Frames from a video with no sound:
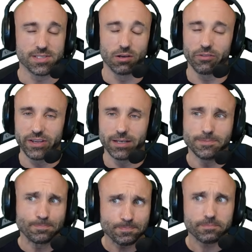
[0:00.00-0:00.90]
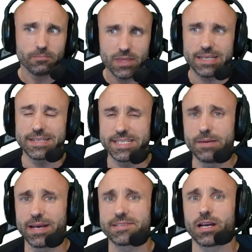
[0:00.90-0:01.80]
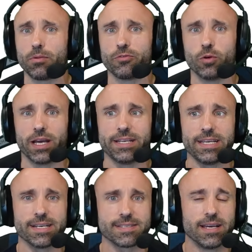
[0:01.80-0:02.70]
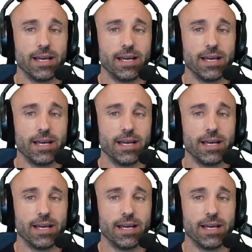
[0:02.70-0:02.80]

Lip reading: So I feel the team has a couple of cool ideas.